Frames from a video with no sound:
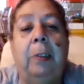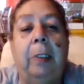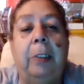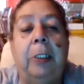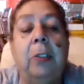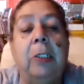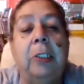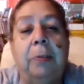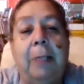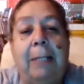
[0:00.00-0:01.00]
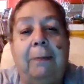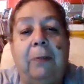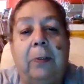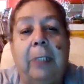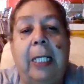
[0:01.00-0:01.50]
you're going to
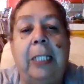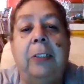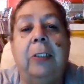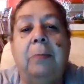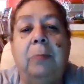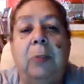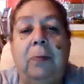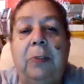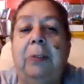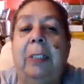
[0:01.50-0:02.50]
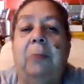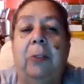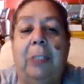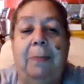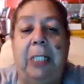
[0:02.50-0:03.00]
travel and you're going to move to
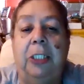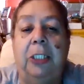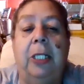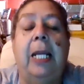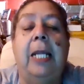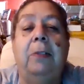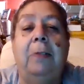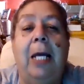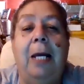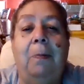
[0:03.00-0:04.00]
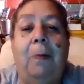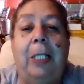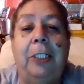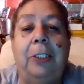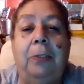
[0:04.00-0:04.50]
Hermosa Beach. And I do not
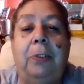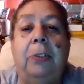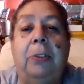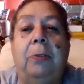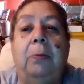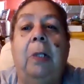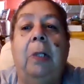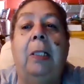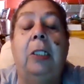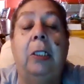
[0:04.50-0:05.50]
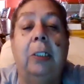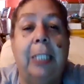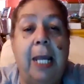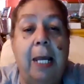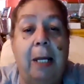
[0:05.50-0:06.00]
want you to look
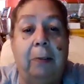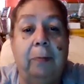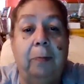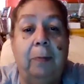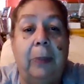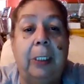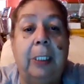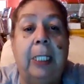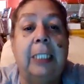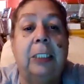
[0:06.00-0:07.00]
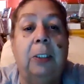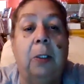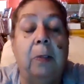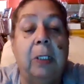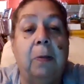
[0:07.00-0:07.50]
down, just
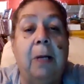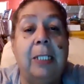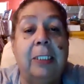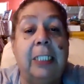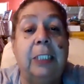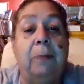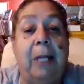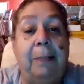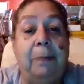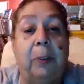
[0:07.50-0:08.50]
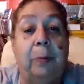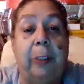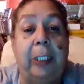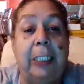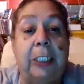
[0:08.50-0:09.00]
go across this rainbow
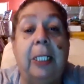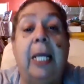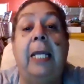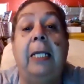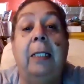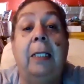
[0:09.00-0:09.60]
bridge. And